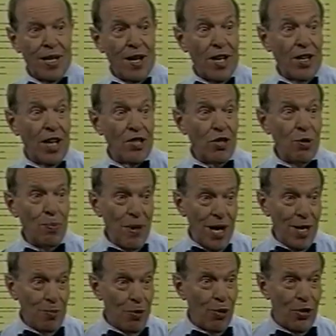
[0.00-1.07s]
Unless you
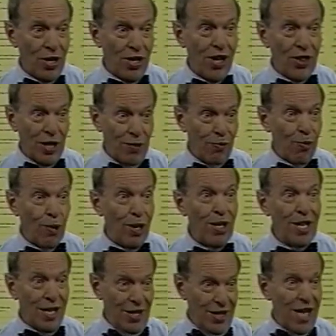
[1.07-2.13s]
paid more than nothing for it,
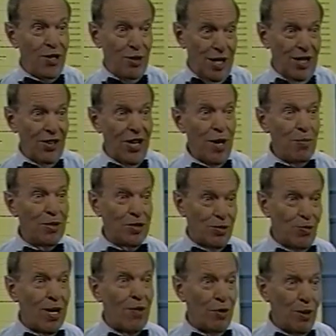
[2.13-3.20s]
then you can claim it's
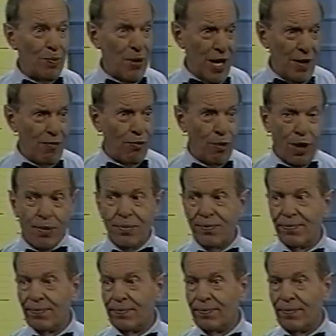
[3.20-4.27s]
whatever you paid for it.
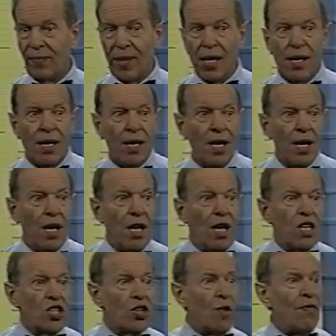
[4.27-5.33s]

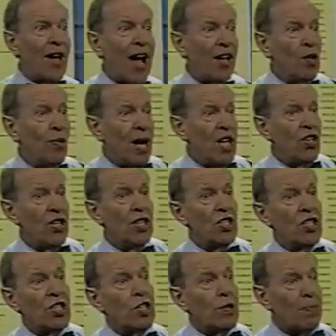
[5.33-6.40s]
So valuation
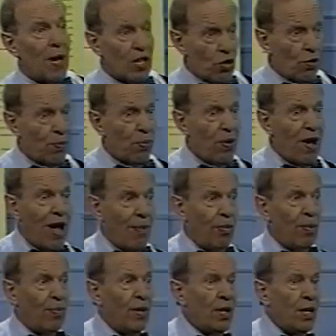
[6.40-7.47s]
is a special
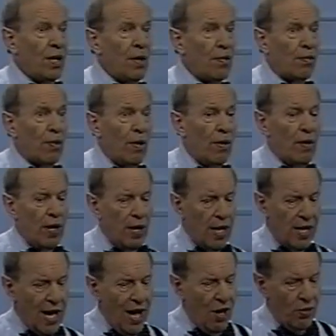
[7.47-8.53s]
problem for
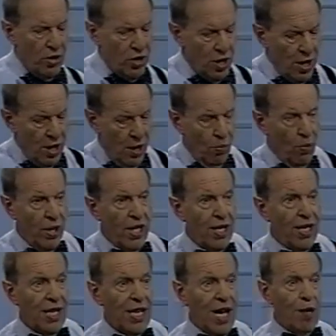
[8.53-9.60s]
accountants, and we'll hit
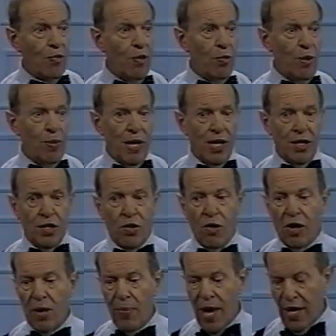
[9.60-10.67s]
it again when we begin to
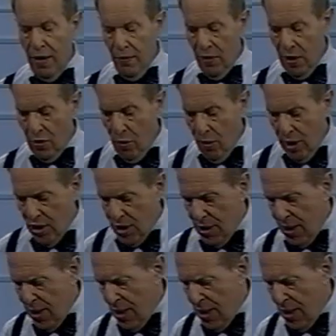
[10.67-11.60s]
talk about inventories.